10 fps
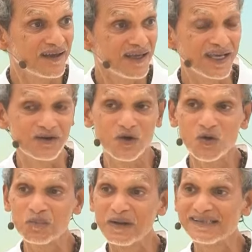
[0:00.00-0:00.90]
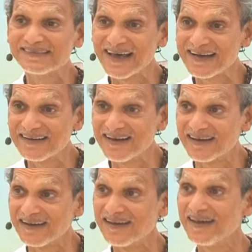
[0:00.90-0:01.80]
It grew with my
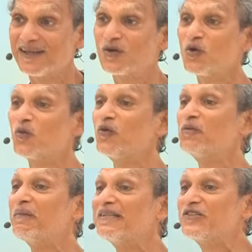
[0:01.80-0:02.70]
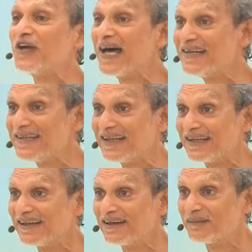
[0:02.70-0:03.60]
sadhana. It grew with my
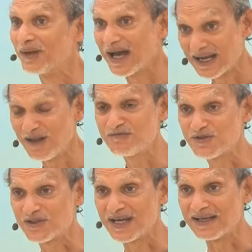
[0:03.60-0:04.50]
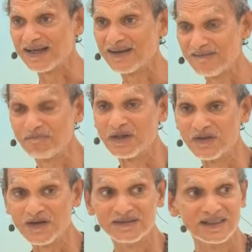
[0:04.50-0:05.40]
chanting. I love to chant. I love
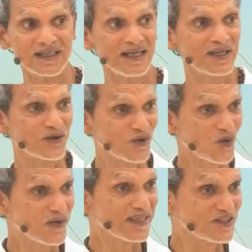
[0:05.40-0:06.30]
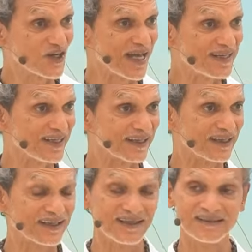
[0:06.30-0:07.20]
mantras. It grew with the chanting.
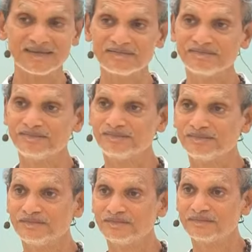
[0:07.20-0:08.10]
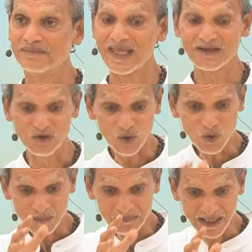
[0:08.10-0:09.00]
It grew
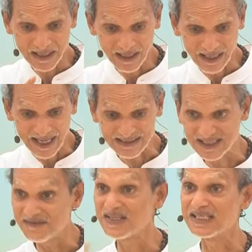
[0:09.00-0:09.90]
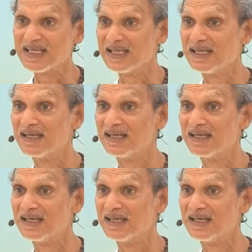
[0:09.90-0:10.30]
with my activity.